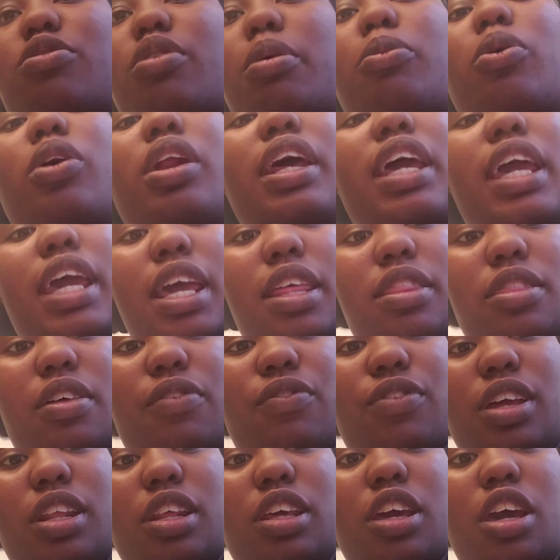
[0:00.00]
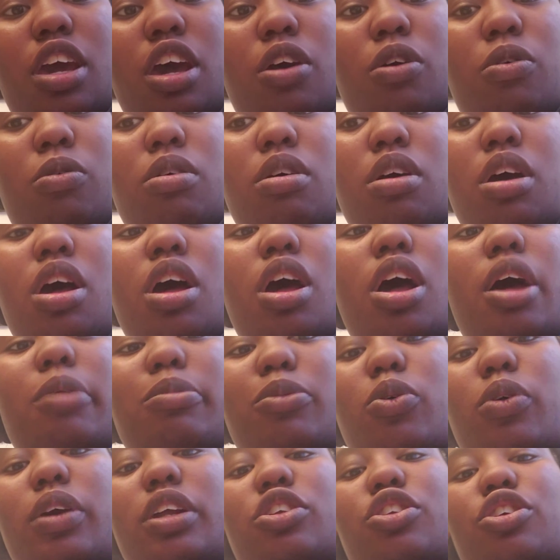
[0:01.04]
So I'm going to end the video.
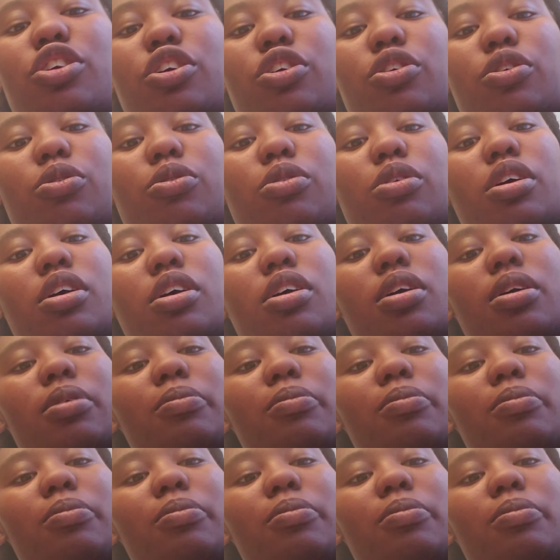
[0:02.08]
I'm going to